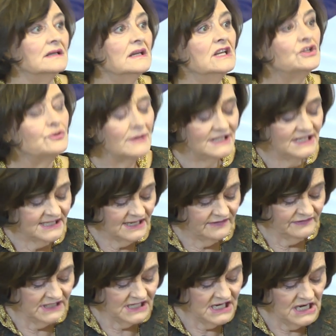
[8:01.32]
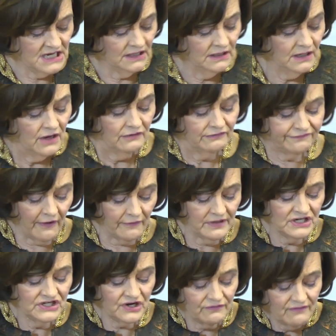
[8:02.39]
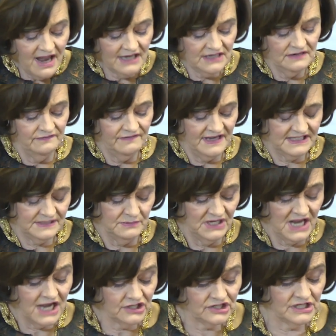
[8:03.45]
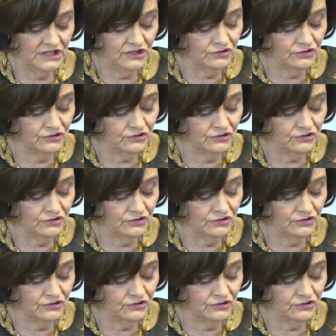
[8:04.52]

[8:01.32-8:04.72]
in 2017, foreign direct investment actually